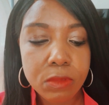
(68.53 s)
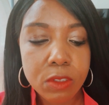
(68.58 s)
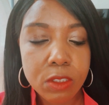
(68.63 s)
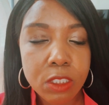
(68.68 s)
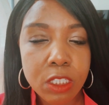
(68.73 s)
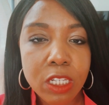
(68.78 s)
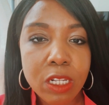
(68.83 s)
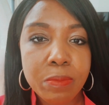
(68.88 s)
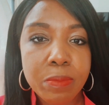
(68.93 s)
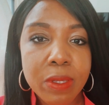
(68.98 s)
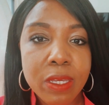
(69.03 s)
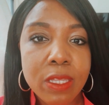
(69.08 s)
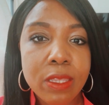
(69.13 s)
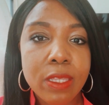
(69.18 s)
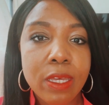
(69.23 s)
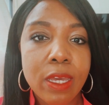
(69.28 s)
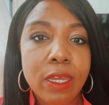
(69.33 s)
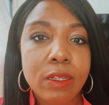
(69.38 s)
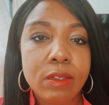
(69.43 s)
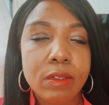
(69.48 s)
could it be
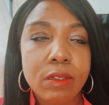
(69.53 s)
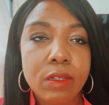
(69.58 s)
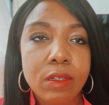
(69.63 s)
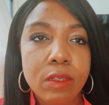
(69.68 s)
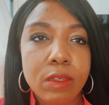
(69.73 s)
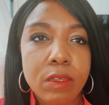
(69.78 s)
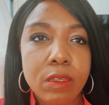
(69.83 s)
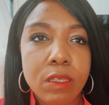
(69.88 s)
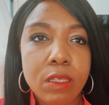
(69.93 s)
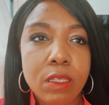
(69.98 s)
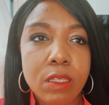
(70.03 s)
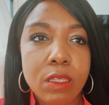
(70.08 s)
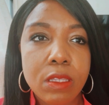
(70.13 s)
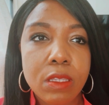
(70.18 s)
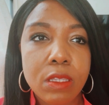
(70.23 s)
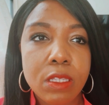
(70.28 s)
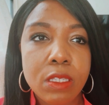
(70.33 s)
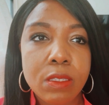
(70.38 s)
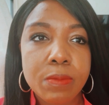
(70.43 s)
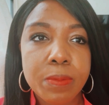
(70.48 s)
that
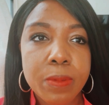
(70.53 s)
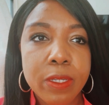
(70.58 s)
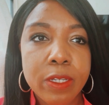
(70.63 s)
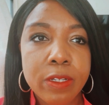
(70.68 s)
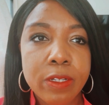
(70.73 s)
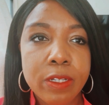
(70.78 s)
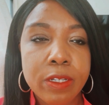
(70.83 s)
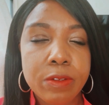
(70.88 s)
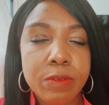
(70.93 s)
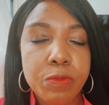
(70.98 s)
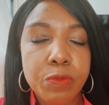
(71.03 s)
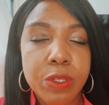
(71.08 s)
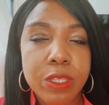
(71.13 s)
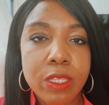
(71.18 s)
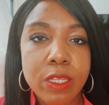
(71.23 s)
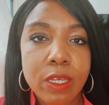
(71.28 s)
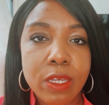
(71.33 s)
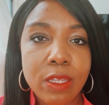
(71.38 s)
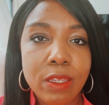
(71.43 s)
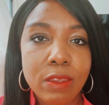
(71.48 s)
the spirit
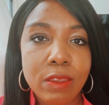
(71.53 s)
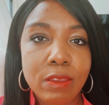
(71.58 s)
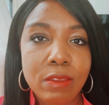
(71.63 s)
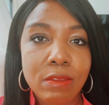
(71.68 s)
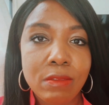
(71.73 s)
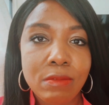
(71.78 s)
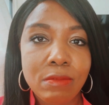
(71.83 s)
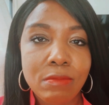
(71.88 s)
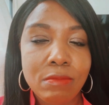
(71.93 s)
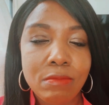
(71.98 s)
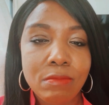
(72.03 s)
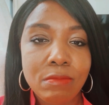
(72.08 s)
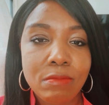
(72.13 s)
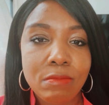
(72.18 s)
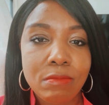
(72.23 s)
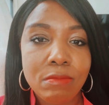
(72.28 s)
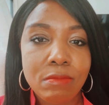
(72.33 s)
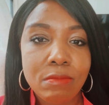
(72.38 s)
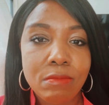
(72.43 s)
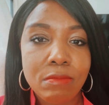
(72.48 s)
within,
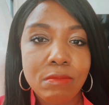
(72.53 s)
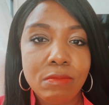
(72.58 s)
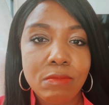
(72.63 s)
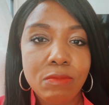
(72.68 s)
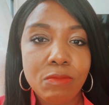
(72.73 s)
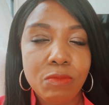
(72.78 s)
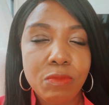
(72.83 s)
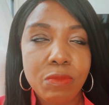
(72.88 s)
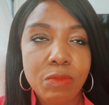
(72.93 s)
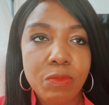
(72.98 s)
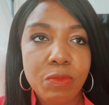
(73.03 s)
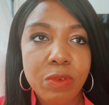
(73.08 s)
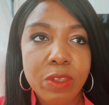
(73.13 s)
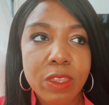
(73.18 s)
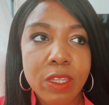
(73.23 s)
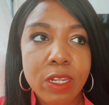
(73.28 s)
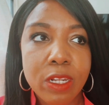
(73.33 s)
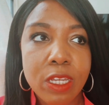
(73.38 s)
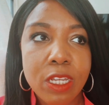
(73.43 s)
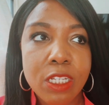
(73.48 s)

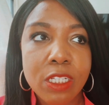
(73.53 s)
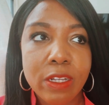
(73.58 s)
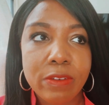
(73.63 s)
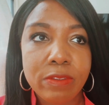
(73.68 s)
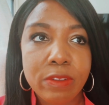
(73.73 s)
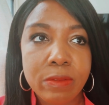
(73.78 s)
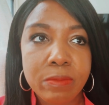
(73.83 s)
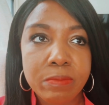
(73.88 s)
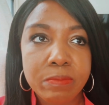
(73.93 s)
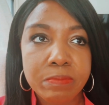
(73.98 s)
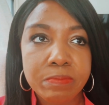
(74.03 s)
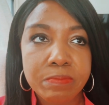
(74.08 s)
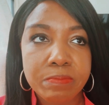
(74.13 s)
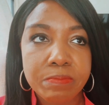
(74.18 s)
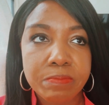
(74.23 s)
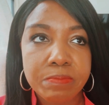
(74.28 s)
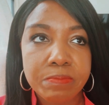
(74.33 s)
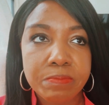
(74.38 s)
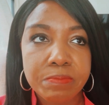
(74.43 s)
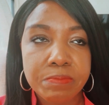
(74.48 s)
within each of them
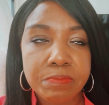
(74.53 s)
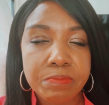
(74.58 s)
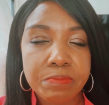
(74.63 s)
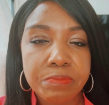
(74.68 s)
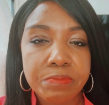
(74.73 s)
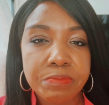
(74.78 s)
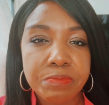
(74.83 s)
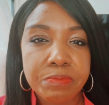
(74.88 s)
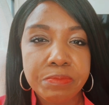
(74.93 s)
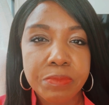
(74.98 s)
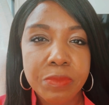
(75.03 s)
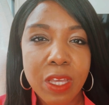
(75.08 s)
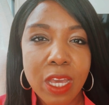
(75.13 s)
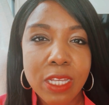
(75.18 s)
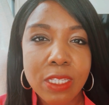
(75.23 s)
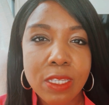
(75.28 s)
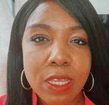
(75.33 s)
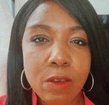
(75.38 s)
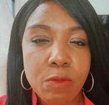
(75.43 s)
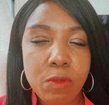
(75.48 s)

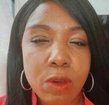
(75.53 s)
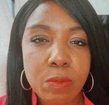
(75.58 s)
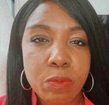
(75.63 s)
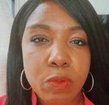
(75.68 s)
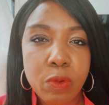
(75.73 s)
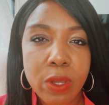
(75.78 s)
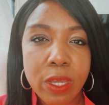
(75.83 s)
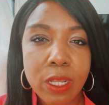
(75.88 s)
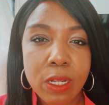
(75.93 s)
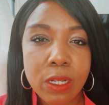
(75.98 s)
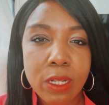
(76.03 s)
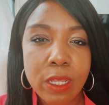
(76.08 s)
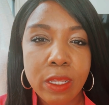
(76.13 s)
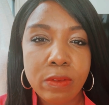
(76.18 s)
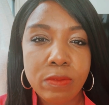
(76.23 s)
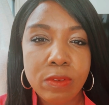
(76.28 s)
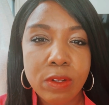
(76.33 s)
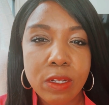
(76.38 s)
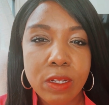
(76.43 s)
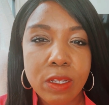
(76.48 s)
has at one point
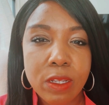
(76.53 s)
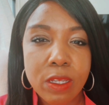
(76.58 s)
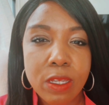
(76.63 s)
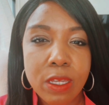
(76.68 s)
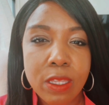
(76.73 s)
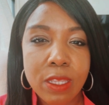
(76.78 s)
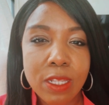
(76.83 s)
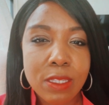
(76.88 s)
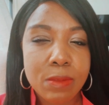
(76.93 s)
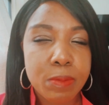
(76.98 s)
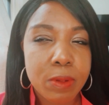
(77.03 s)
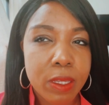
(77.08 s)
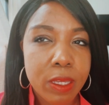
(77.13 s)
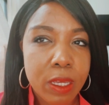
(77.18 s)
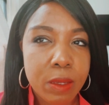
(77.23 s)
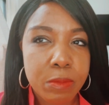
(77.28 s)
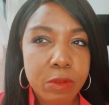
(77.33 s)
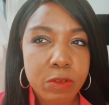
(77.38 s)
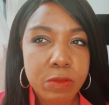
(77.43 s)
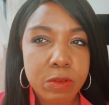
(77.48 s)
lived in this
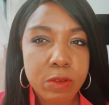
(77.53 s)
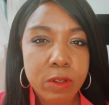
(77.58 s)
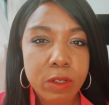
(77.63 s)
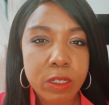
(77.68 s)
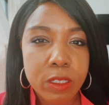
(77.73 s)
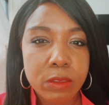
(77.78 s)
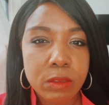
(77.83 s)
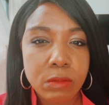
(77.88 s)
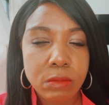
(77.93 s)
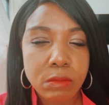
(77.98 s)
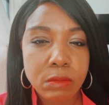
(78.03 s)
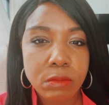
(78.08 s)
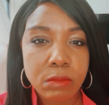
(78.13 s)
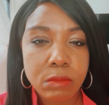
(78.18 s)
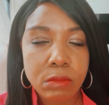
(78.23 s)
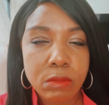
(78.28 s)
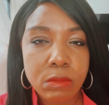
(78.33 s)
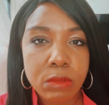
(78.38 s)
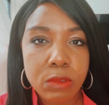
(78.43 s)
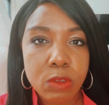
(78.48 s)
plane before,
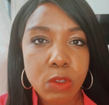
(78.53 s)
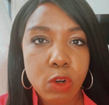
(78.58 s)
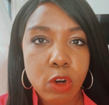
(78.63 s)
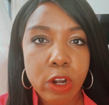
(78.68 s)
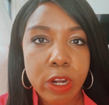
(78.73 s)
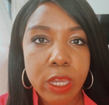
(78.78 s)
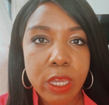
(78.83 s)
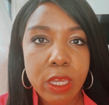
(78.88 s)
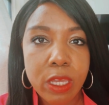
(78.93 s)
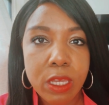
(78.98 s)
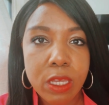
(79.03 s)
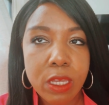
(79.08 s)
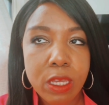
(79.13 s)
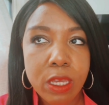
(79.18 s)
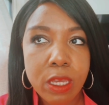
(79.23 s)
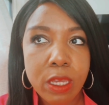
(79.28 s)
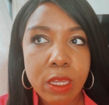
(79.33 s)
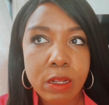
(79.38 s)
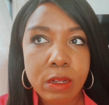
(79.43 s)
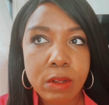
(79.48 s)
or
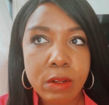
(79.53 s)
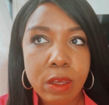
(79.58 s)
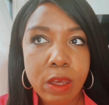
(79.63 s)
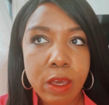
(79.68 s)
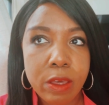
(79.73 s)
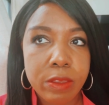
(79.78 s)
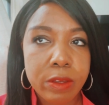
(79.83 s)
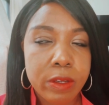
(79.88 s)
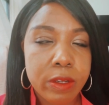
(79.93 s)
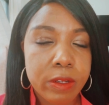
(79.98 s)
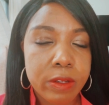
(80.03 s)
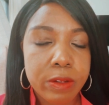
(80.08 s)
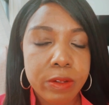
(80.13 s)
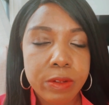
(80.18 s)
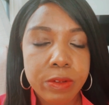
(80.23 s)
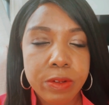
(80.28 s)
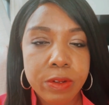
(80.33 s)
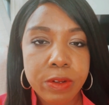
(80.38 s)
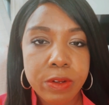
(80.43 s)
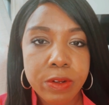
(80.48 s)
in other
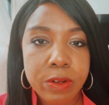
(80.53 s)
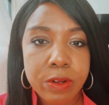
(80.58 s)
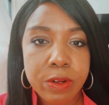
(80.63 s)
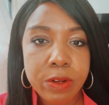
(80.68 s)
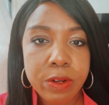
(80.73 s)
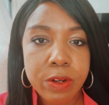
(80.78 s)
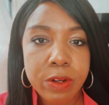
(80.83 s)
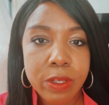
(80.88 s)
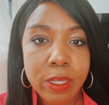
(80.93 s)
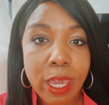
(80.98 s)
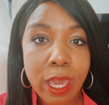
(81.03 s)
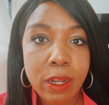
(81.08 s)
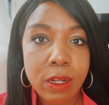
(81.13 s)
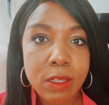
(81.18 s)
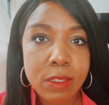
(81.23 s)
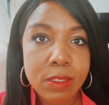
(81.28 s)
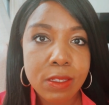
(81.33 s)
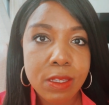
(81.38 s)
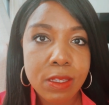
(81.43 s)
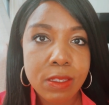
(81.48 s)

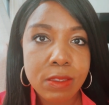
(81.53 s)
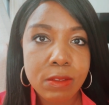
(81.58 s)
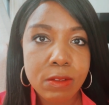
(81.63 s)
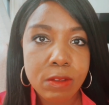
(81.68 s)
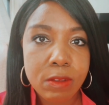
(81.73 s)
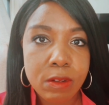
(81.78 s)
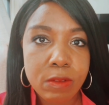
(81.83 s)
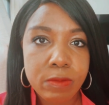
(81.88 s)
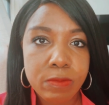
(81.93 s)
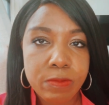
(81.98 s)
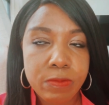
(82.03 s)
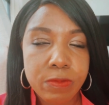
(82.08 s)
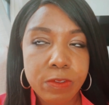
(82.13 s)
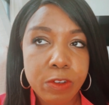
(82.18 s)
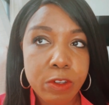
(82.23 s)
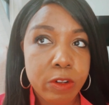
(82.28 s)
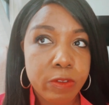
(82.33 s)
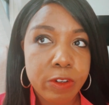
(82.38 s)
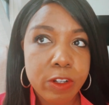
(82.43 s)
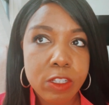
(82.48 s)
galaxies or uni
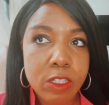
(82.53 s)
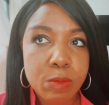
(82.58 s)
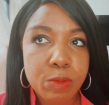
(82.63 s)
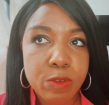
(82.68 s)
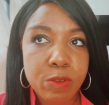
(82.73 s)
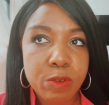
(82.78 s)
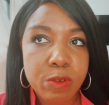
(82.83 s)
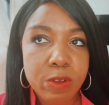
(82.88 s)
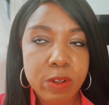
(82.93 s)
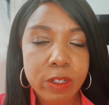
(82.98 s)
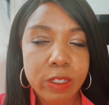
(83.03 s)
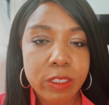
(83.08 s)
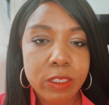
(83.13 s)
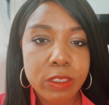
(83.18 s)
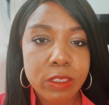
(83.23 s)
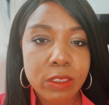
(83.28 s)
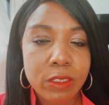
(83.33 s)
universes before,